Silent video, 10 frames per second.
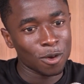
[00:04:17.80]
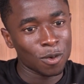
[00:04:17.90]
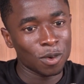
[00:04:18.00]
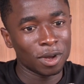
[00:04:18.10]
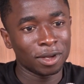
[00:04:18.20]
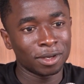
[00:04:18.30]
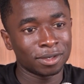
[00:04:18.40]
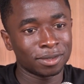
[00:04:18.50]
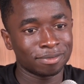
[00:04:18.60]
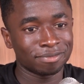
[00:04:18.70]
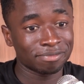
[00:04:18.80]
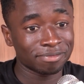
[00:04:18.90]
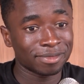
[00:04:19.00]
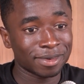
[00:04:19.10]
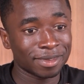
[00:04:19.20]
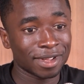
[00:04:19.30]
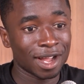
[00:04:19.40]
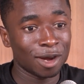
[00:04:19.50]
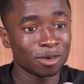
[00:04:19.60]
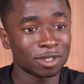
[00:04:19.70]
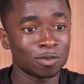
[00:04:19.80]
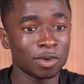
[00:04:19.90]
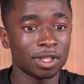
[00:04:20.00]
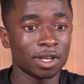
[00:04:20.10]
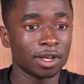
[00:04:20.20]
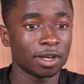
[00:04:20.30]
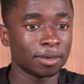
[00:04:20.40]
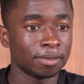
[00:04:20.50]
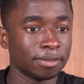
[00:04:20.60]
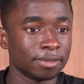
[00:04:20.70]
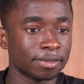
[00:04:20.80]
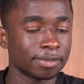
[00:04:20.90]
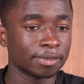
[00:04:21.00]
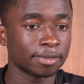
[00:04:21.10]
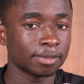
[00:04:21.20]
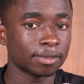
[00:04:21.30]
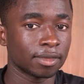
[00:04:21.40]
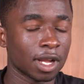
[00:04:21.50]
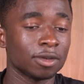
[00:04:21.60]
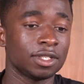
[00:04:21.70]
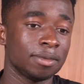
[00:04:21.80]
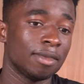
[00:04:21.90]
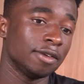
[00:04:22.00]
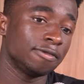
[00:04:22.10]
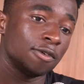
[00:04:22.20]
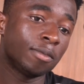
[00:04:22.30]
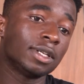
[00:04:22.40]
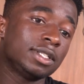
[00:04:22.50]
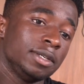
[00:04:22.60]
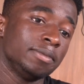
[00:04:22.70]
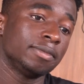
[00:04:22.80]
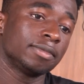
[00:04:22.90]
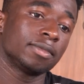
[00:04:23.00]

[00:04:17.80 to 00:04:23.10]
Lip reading: Well, I was with I would say my former team,